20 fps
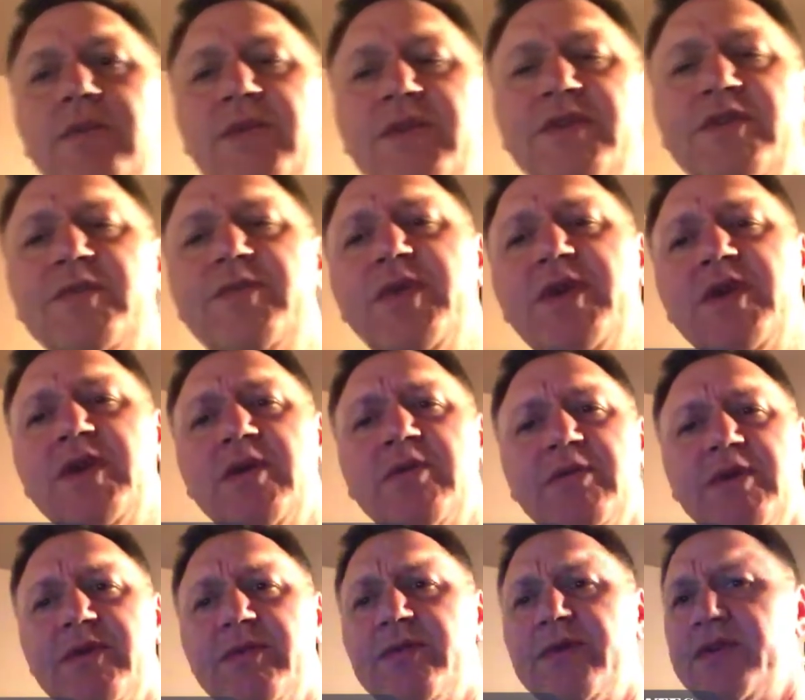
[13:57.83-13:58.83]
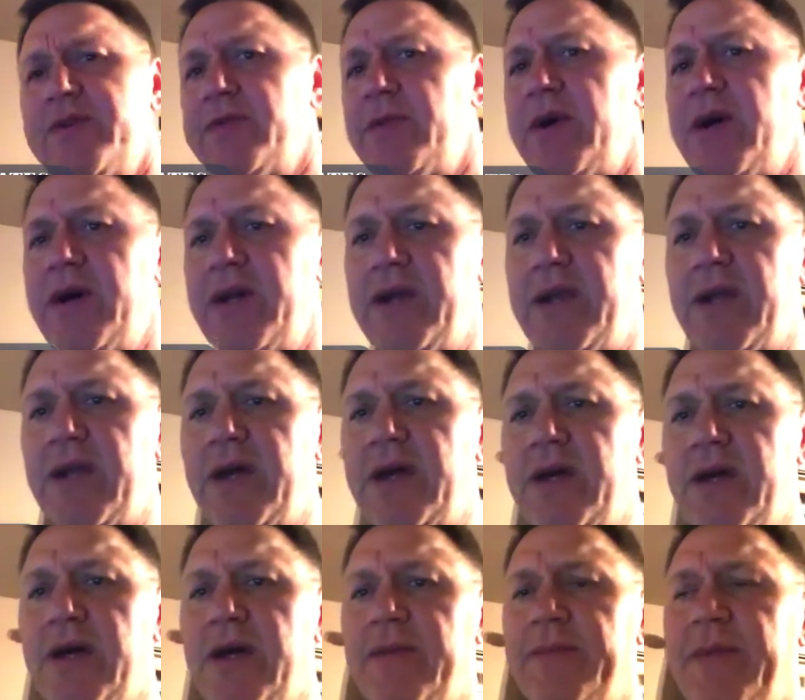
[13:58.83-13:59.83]
But speaking with Rizwan,
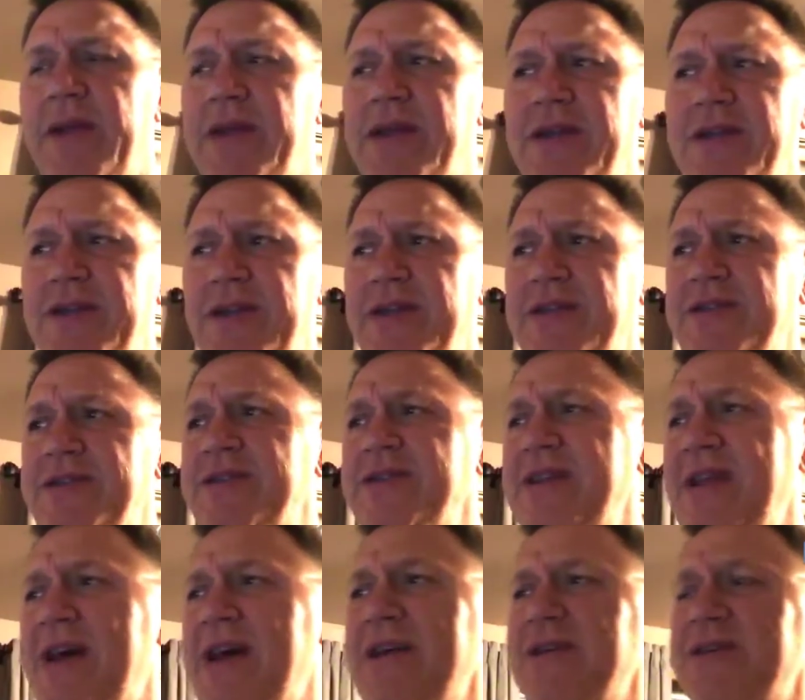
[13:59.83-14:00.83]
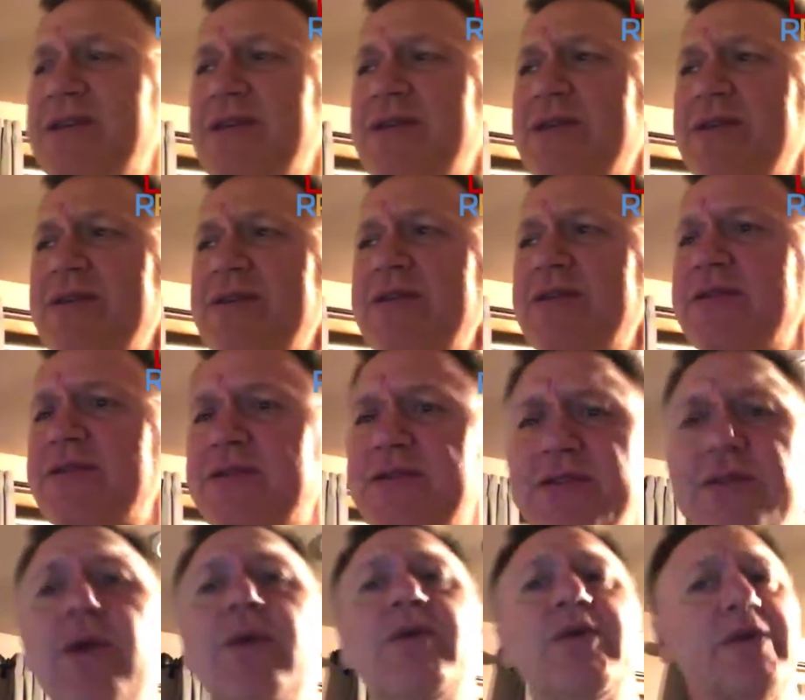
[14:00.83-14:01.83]
it's not
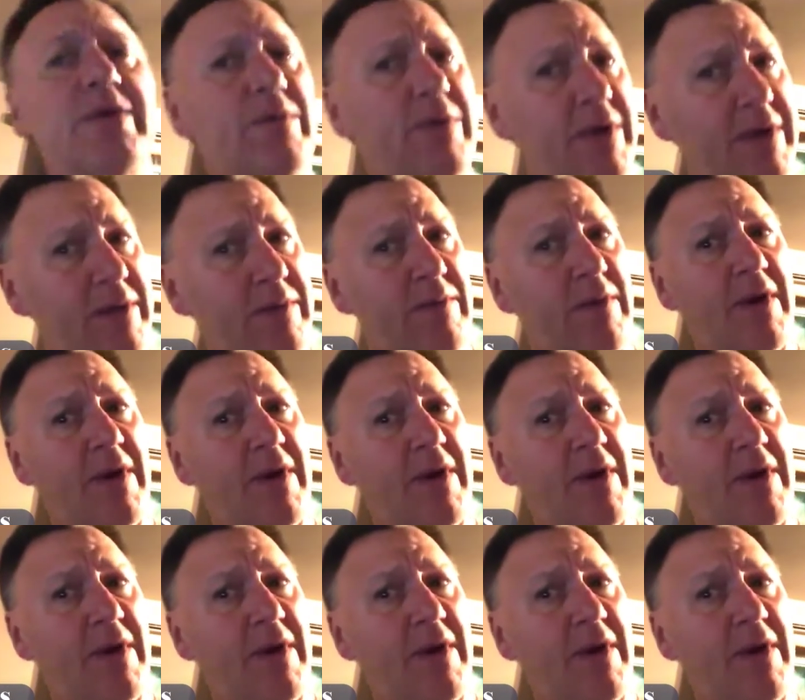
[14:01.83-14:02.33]
solely what he